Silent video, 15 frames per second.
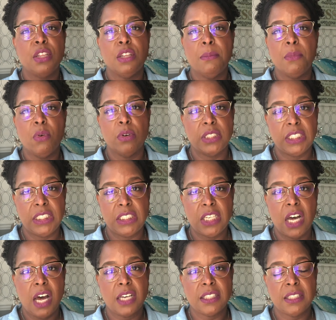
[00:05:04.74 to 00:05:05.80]
the more
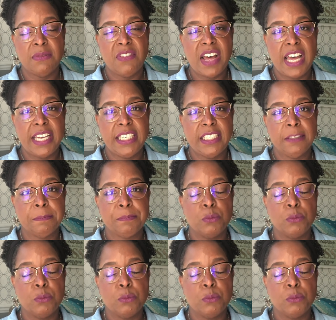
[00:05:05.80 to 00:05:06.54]
detoxifying,